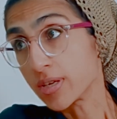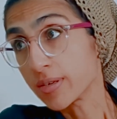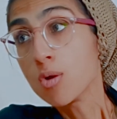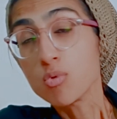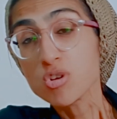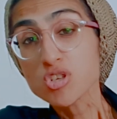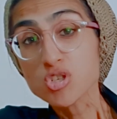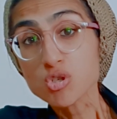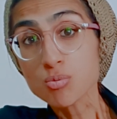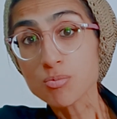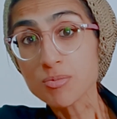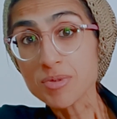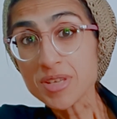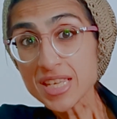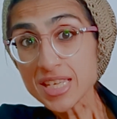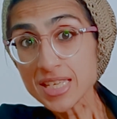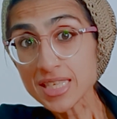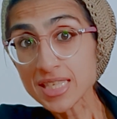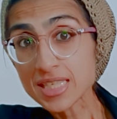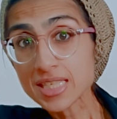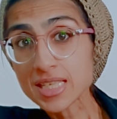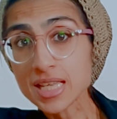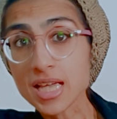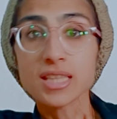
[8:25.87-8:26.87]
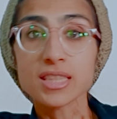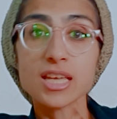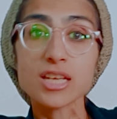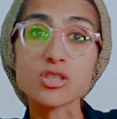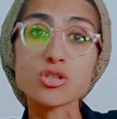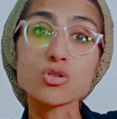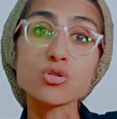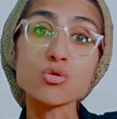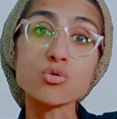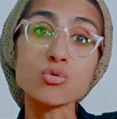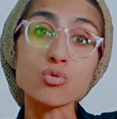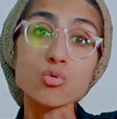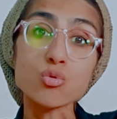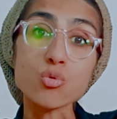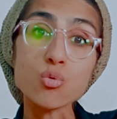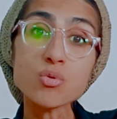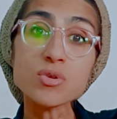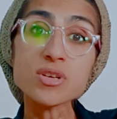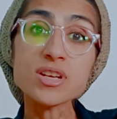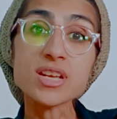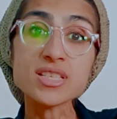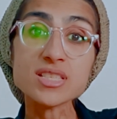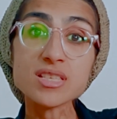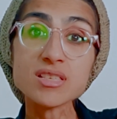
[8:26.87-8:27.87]
which means that you
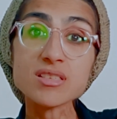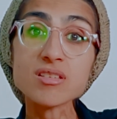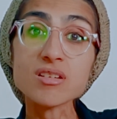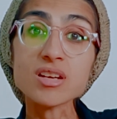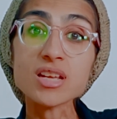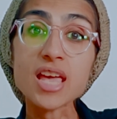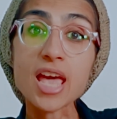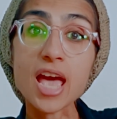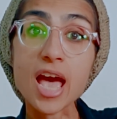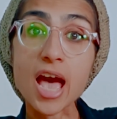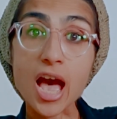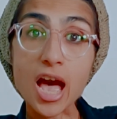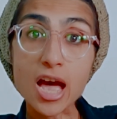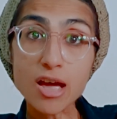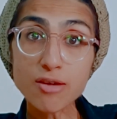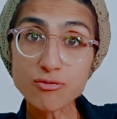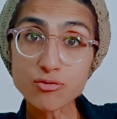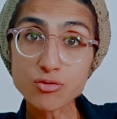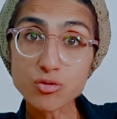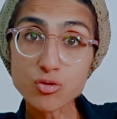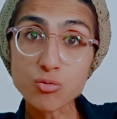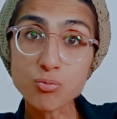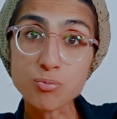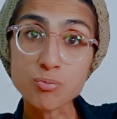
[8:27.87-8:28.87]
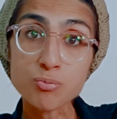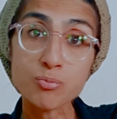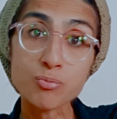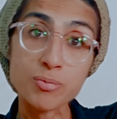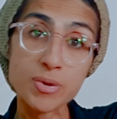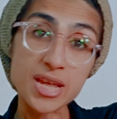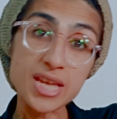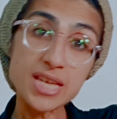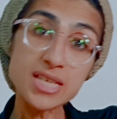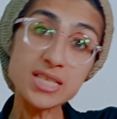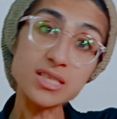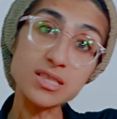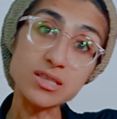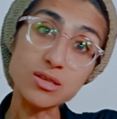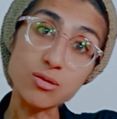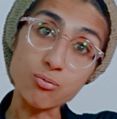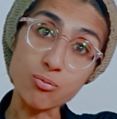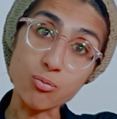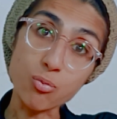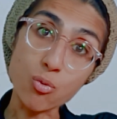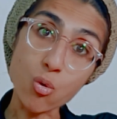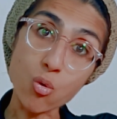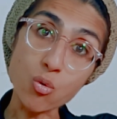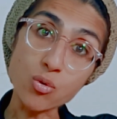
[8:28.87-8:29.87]
don't necessarily have to place the
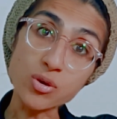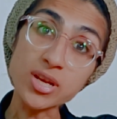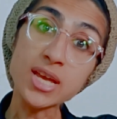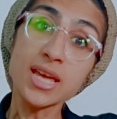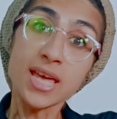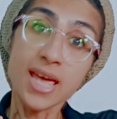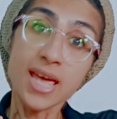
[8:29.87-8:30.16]
bone